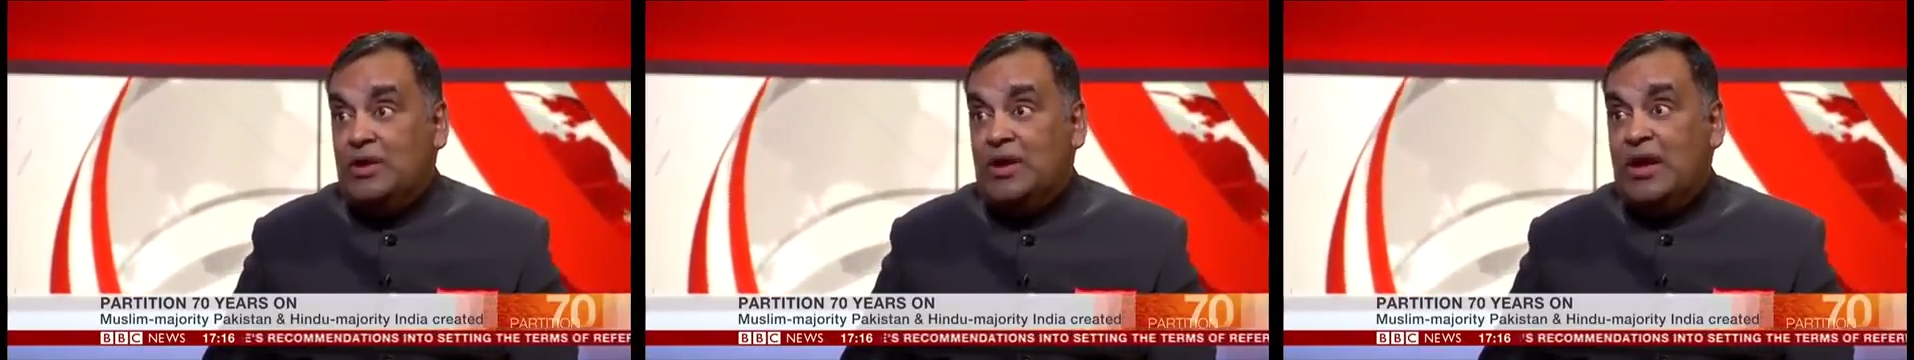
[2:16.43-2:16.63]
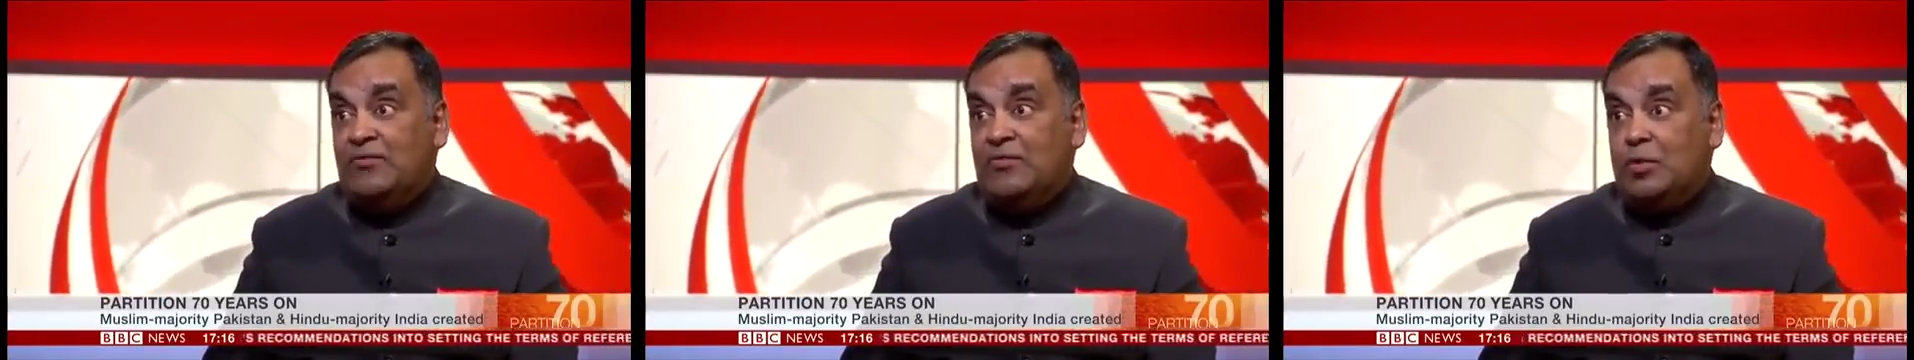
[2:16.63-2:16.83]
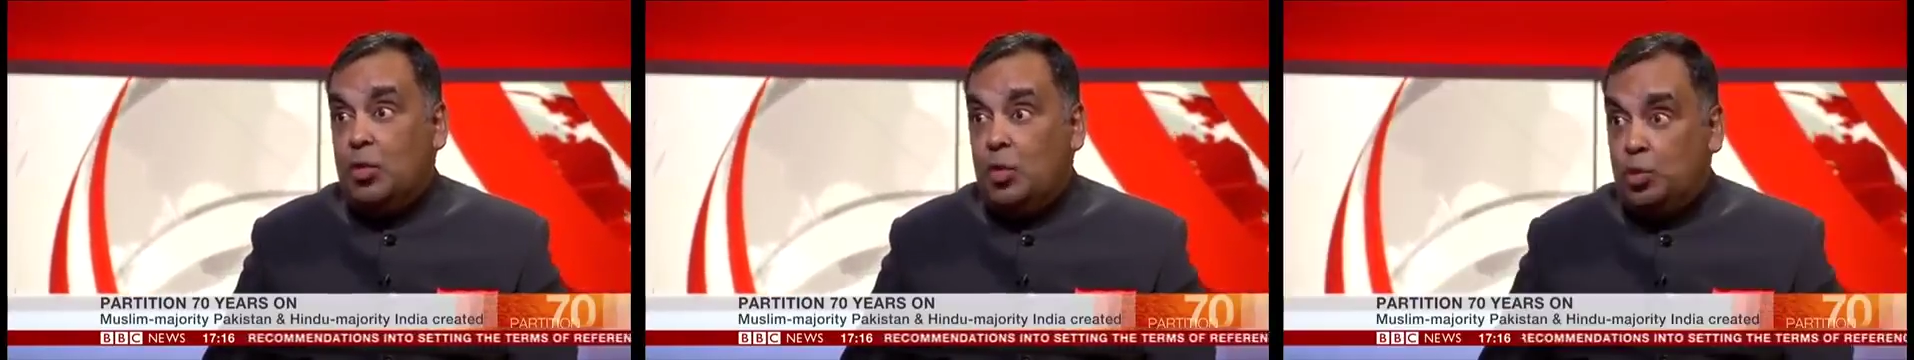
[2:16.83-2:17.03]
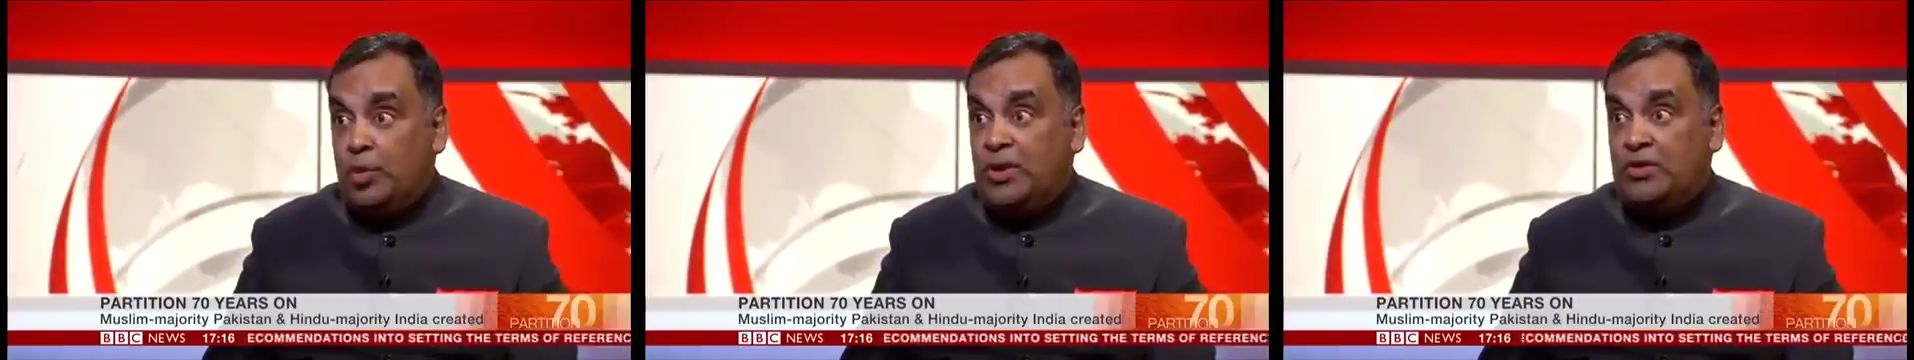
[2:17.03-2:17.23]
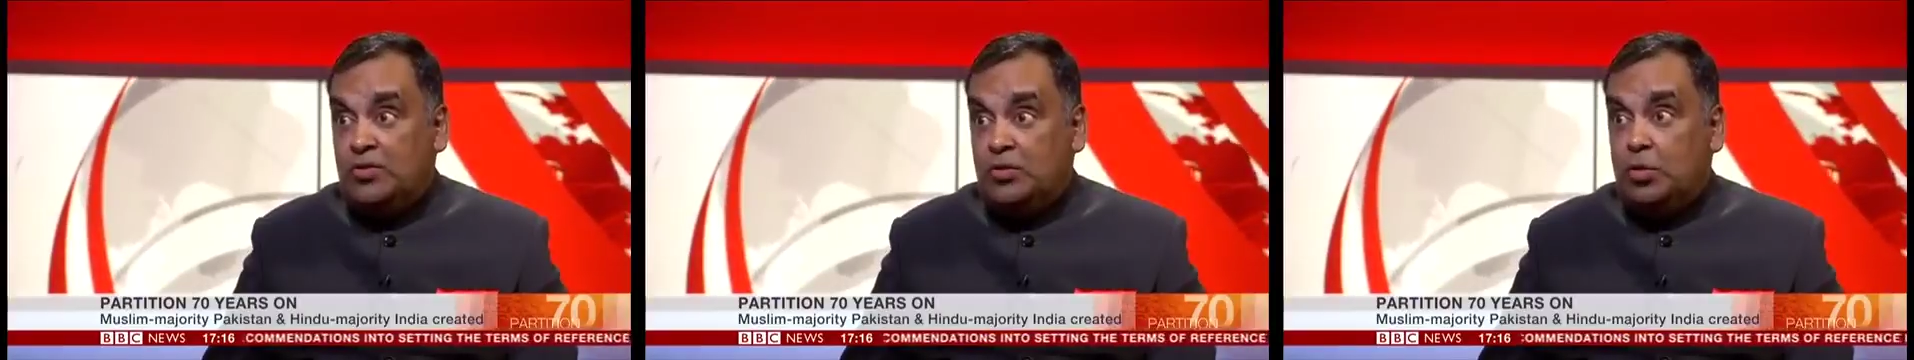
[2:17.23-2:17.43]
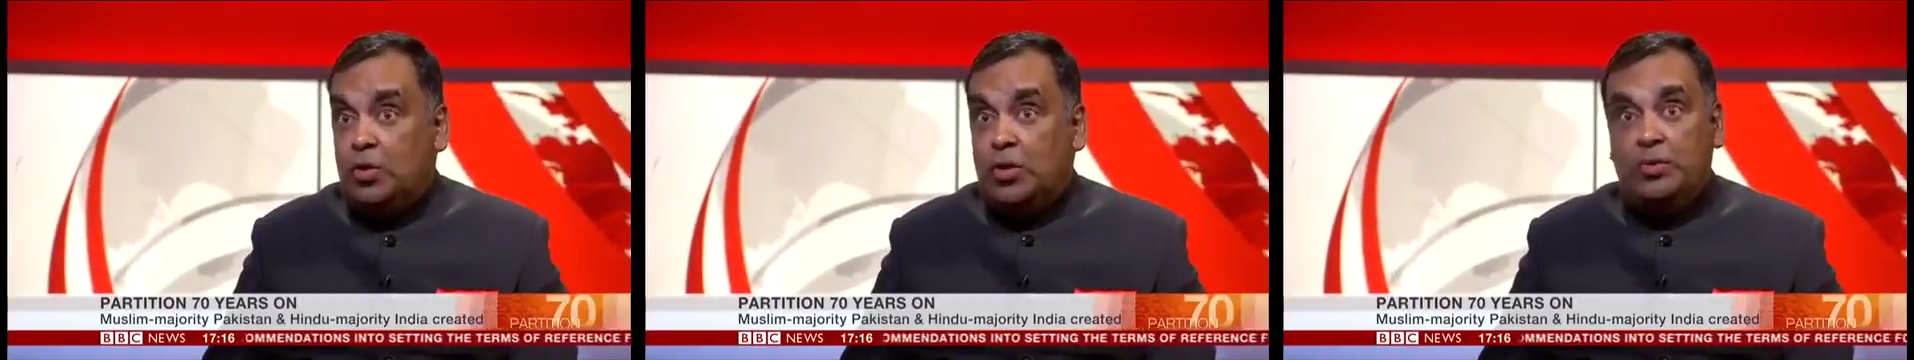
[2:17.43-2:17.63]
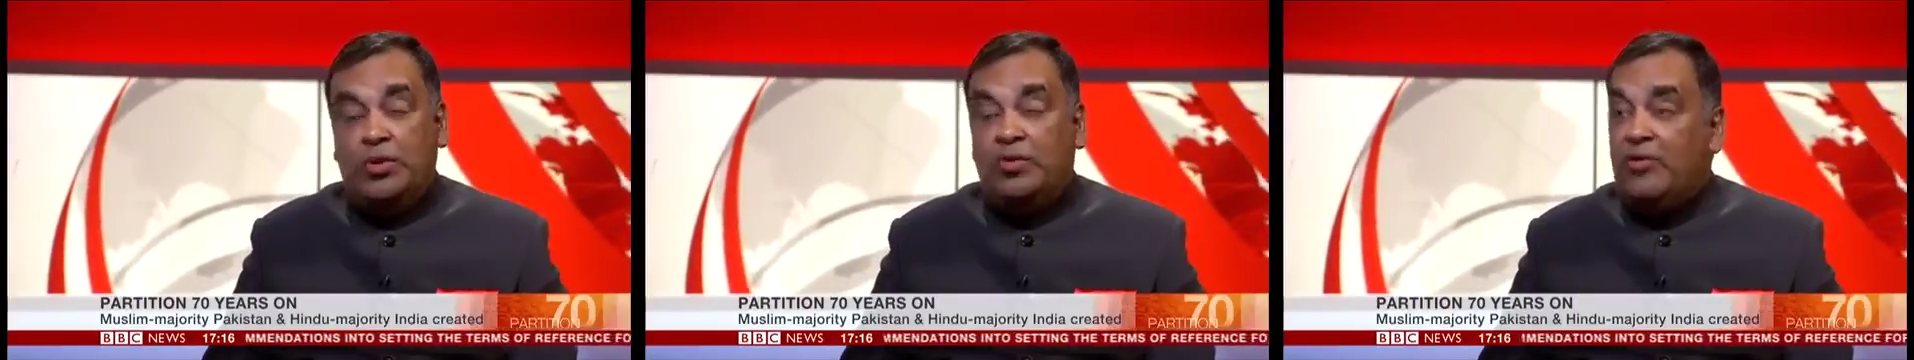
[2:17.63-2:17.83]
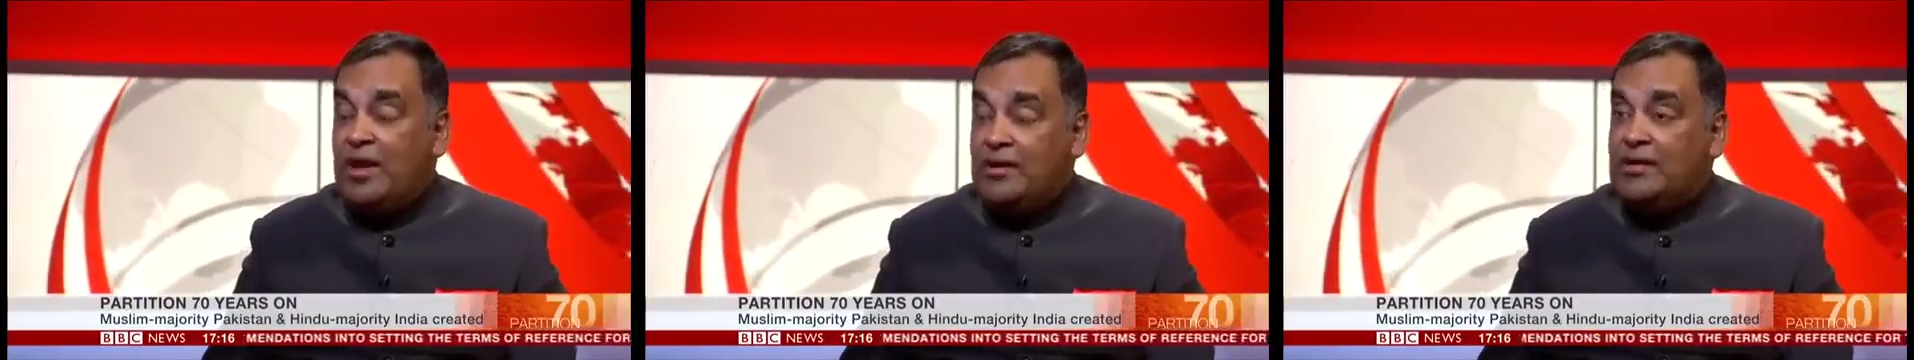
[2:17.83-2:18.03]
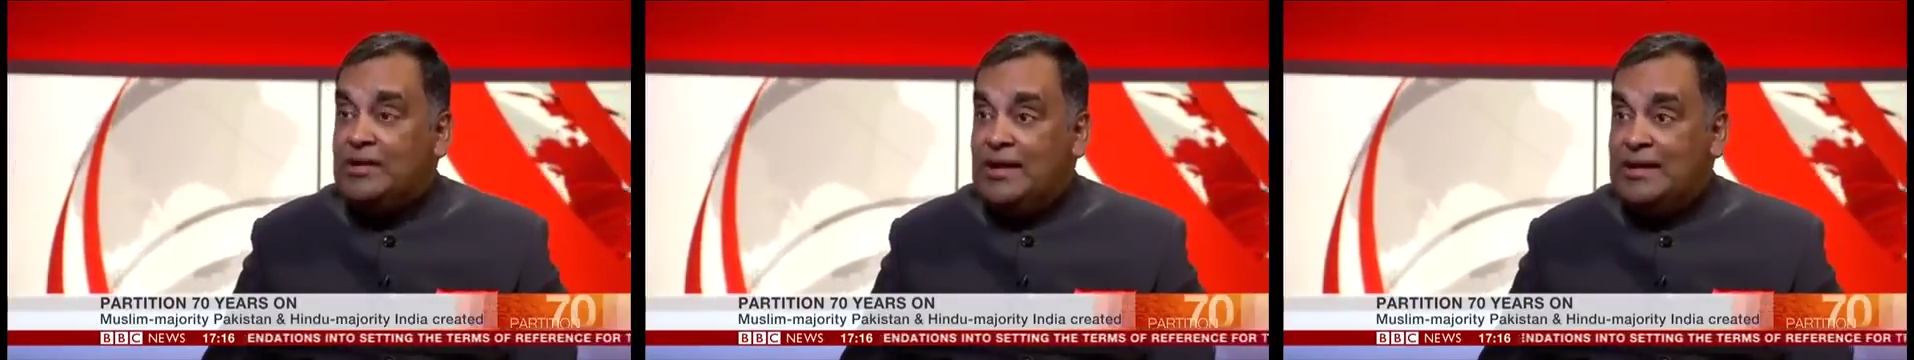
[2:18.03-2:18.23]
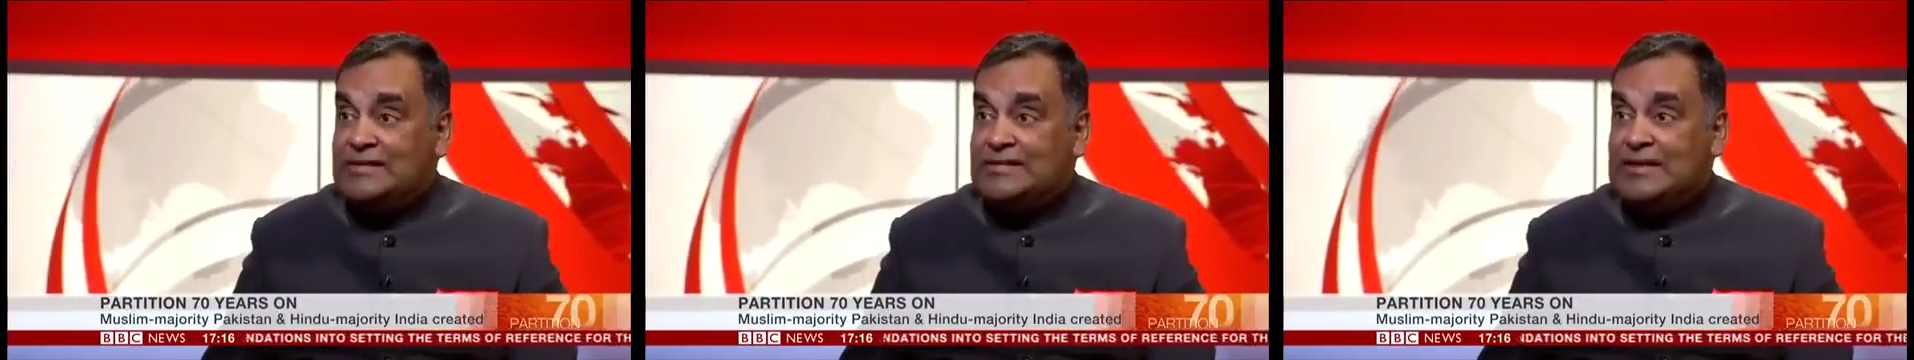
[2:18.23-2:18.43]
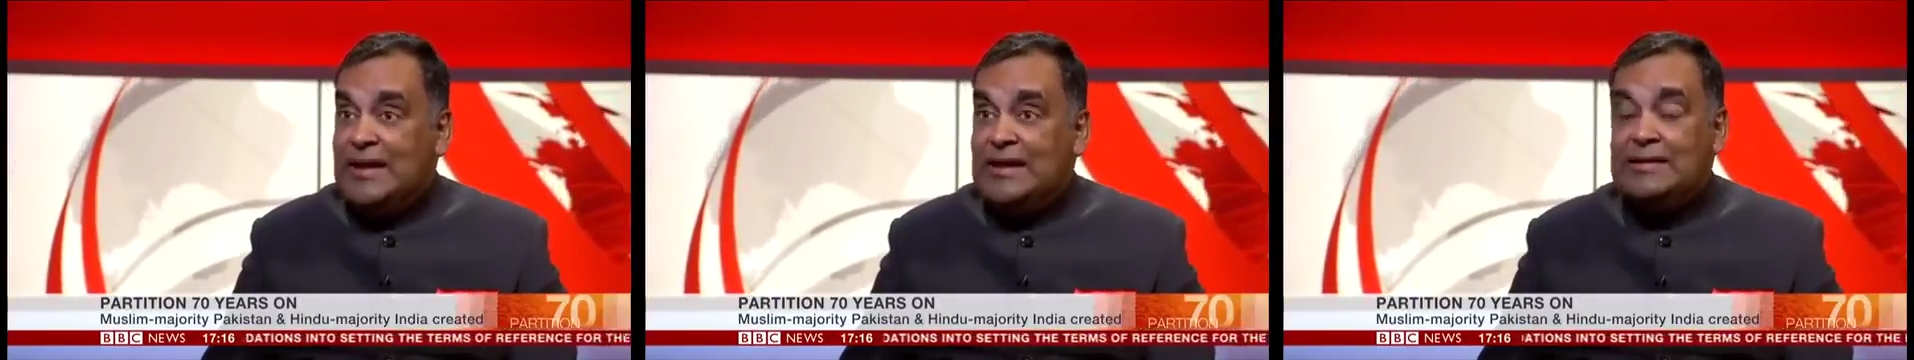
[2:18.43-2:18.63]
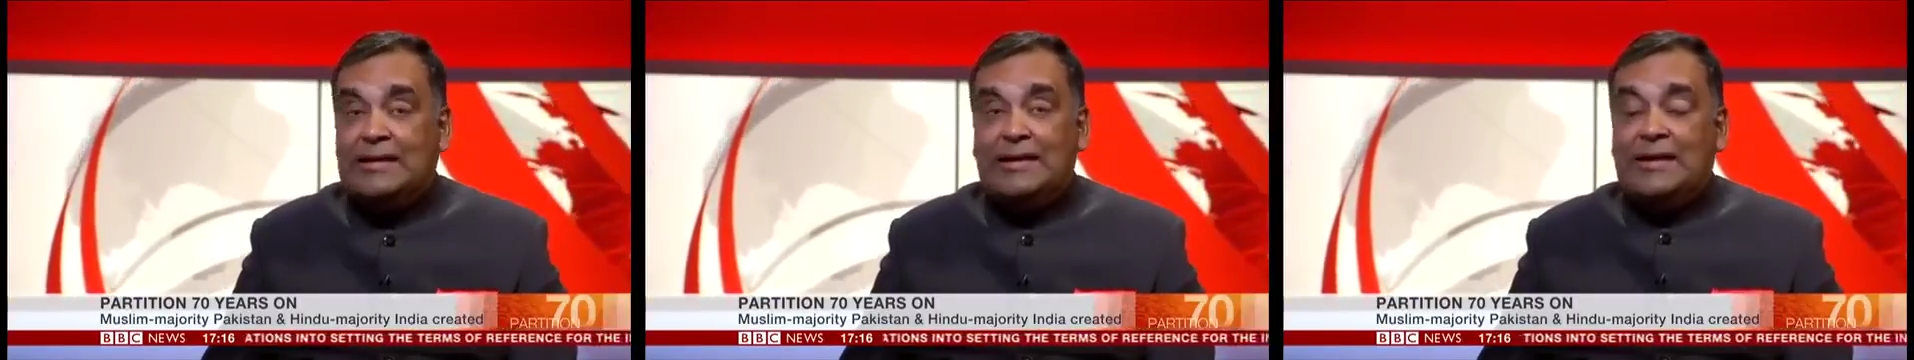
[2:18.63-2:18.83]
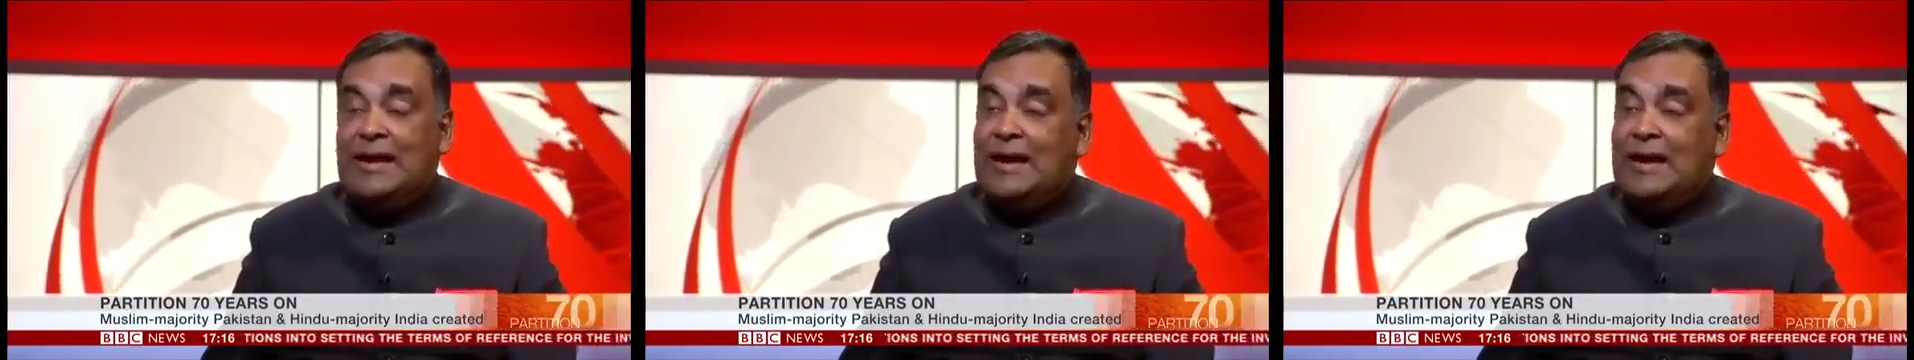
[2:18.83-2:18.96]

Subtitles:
We have a long way to go, and we recognize that.